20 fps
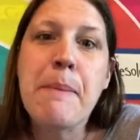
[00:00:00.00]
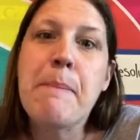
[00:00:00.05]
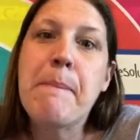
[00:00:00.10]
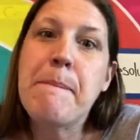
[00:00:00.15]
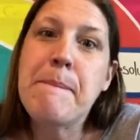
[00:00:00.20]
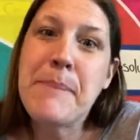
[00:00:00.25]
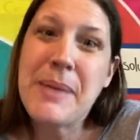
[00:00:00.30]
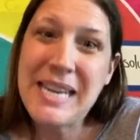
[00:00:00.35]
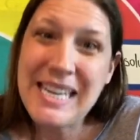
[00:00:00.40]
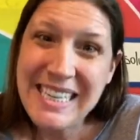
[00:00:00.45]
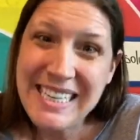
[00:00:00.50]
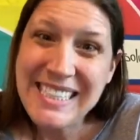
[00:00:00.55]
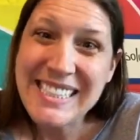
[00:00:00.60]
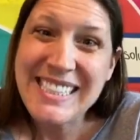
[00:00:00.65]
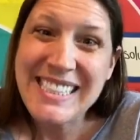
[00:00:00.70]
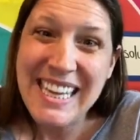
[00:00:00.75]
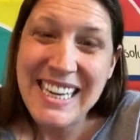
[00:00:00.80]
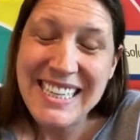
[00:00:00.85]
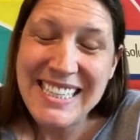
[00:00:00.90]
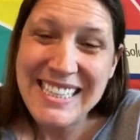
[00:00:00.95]
but he
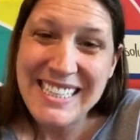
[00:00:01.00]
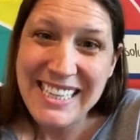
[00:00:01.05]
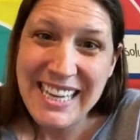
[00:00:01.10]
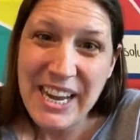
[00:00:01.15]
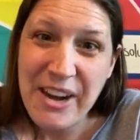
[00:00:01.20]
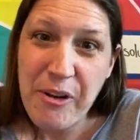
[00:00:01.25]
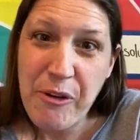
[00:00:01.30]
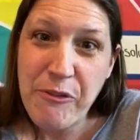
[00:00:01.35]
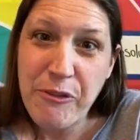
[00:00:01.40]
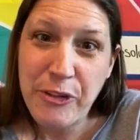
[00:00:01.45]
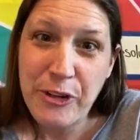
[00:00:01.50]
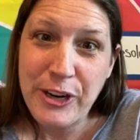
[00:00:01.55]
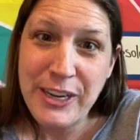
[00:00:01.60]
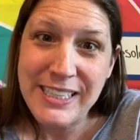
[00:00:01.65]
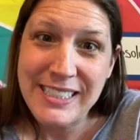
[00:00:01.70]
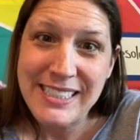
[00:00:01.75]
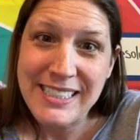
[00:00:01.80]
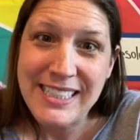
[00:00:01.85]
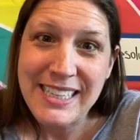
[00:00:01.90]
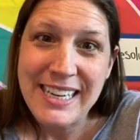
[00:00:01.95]
decided to get over it.
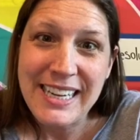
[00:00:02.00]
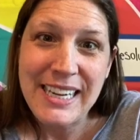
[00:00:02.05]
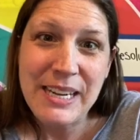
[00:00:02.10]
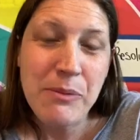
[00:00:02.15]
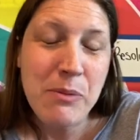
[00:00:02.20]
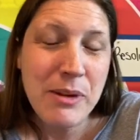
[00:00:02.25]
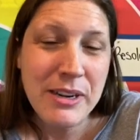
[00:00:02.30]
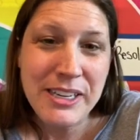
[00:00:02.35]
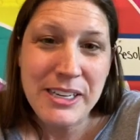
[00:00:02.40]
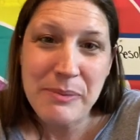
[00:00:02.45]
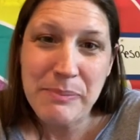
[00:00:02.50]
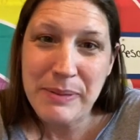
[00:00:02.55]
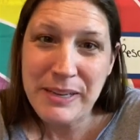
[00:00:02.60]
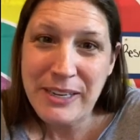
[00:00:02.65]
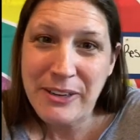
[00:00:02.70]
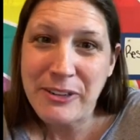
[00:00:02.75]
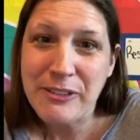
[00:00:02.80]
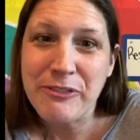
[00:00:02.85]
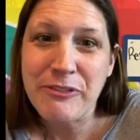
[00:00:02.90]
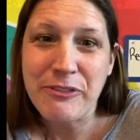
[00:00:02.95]
He wanted to be
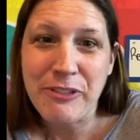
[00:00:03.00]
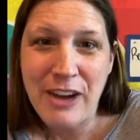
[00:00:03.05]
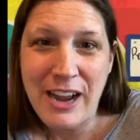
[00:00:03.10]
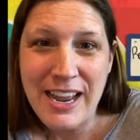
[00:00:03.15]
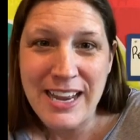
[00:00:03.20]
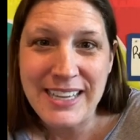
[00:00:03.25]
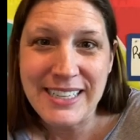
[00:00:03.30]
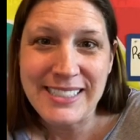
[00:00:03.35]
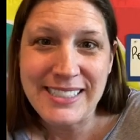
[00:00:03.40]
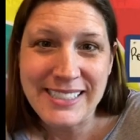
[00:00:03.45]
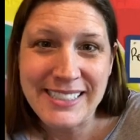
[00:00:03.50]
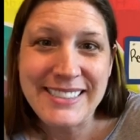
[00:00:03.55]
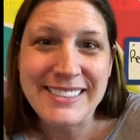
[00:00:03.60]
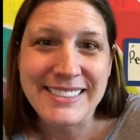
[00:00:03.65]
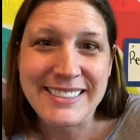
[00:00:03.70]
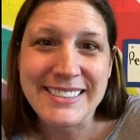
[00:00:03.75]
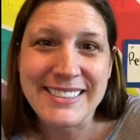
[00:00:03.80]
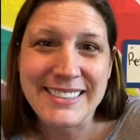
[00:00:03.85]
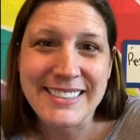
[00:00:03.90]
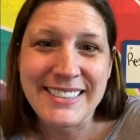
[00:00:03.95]
her friend.
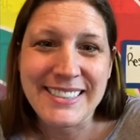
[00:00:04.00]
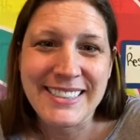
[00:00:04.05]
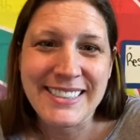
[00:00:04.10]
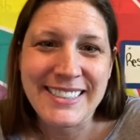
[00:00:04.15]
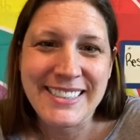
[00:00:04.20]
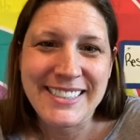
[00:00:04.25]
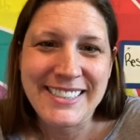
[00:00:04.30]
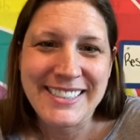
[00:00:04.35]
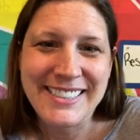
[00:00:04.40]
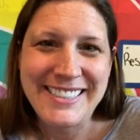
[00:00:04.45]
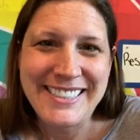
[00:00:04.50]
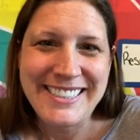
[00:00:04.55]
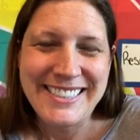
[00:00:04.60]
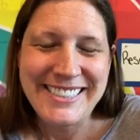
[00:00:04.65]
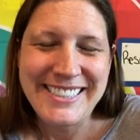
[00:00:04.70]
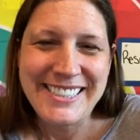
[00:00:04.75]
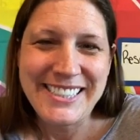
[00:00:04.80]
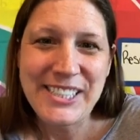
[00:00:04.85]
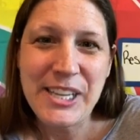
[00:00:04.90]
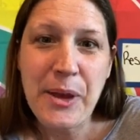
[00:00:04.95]

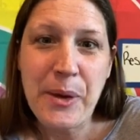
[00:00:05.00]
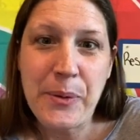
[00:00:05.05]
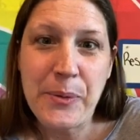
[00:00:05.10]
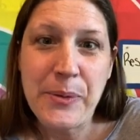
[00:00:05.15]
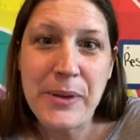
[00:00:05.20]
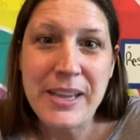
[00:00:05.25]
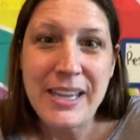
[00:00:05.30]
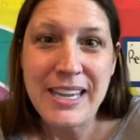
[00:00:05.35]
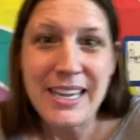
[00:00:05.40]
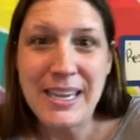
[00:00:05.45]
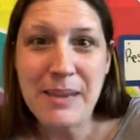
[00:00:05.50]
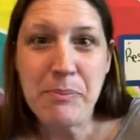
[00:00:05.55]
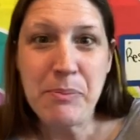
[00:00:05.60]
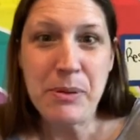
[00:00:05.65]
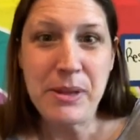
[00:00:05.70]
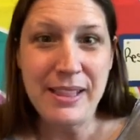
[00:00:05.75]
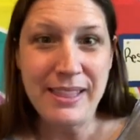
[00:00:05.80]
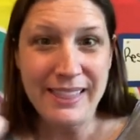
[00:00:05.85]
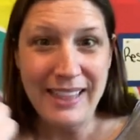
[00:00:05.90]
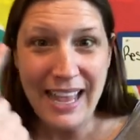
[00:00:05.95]
So he
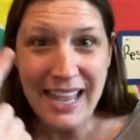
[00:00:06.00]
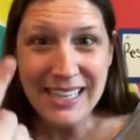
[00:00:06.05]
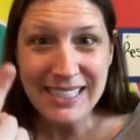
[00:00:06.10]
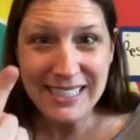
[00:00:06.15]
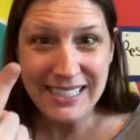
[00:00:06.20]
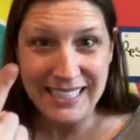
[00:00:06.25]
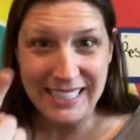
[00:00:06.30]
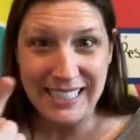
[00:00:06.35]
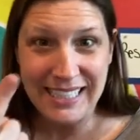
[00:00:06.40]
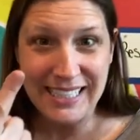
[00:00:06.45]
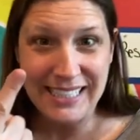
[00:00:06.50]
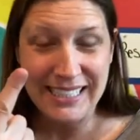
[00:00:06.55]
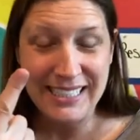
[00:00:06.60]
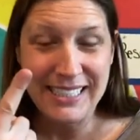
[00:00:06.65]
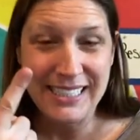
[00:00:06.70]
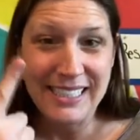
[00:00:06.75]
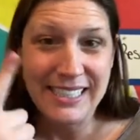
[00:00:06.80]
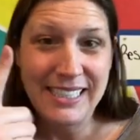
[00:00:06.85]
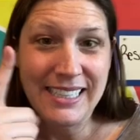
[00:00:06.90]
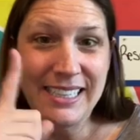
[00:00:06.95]
put
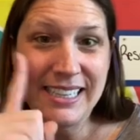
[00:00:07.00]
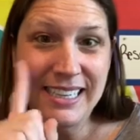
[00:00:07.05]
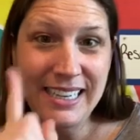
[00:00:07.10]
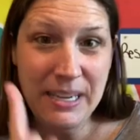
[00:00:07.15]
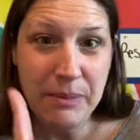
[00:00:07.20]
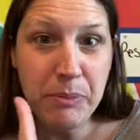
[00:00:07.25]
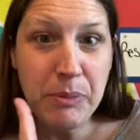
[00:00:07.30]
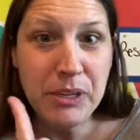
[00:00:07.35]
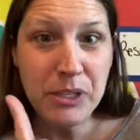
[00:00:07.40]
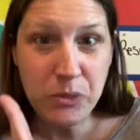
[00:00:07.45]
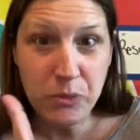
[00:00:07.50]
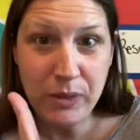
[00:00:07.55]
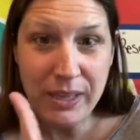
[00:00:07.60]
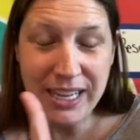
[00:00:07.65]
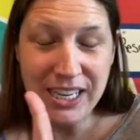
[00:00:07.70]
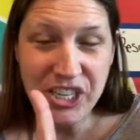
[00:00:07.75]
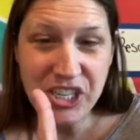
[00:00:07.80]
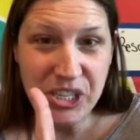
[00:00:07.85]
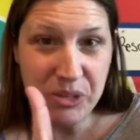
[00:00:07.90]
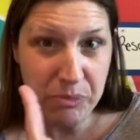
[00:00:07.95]
his
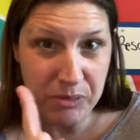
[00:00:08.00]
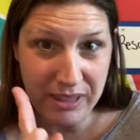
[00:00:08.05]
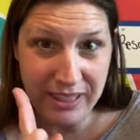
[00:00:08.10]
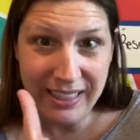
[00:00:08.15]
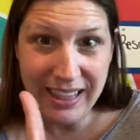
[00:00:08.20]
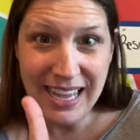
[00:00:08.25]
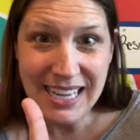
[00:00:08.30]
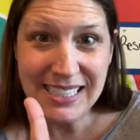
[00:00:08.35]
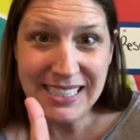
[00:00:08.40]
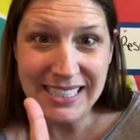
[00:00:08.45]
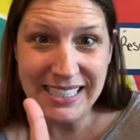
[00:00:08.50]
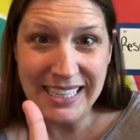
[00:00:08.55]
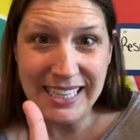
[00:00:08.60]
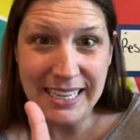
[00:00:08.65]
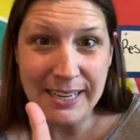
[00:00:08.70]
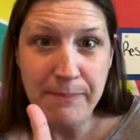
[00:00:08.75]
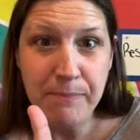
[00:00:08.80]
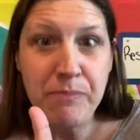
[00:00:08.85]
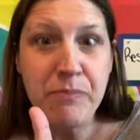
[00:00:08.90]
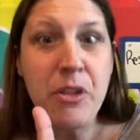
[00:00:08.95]
relationship with
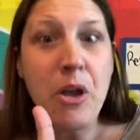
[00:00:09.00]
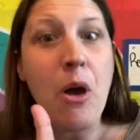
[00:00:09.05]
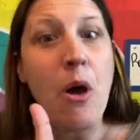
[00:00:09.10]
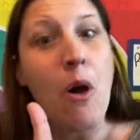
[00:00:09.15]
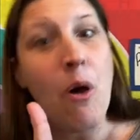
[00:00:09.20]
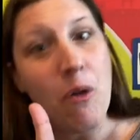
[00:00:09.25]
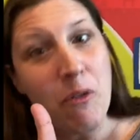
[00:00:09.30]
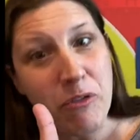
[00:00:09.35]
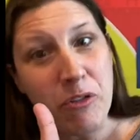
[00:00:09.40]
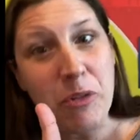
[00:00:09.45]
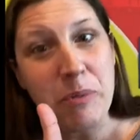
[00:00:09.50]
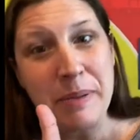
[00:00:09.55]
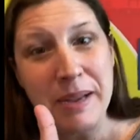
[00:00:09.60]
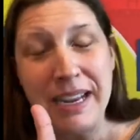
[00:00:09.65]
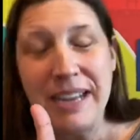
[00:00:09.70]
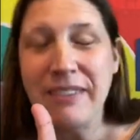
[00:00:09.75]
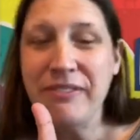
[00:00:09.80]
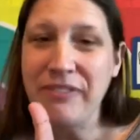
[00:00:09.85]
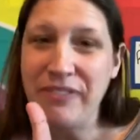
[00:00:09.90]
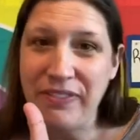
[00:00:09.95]
Leslie over
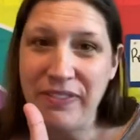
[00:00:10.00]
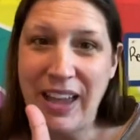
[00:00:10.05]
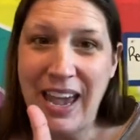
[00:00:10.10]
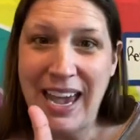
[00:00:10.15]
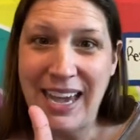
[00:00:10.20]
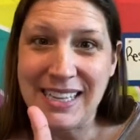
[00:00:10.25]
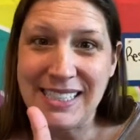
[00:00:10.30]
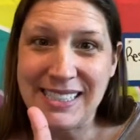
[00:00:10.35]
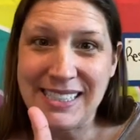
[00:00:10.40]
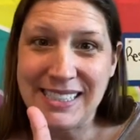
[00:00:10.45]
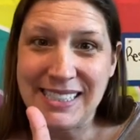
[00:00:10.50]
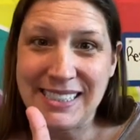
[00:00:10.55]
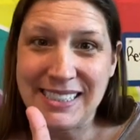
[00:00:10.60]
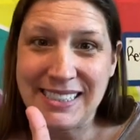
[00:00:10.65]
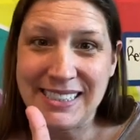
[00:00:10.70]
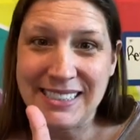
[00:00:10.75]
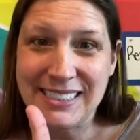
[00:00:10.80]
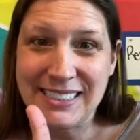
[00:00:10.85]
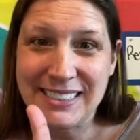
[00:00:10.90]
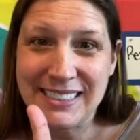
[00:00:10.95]
being fast.
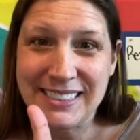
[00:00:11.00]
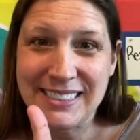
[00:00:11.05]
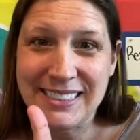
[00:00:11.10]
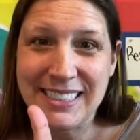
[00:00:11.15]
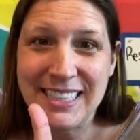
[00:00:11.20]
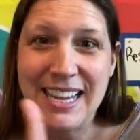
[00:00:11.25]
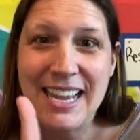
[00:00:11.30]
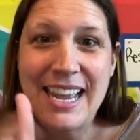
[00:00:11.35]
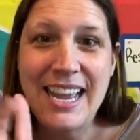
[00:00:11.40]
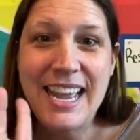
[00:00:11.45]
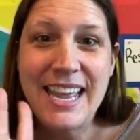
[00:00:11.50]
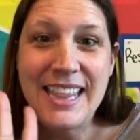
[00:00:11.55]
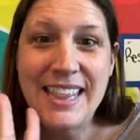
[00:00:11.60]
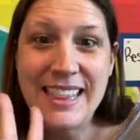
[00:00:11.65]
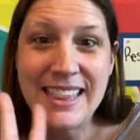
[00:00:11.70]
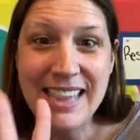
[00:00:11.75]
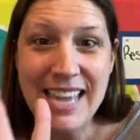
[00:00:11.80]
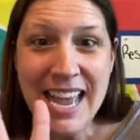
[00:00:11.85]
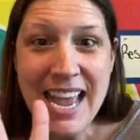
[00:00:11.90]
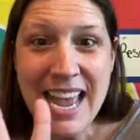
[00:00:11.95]

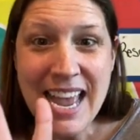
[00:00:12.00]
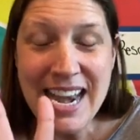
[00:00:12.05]
Then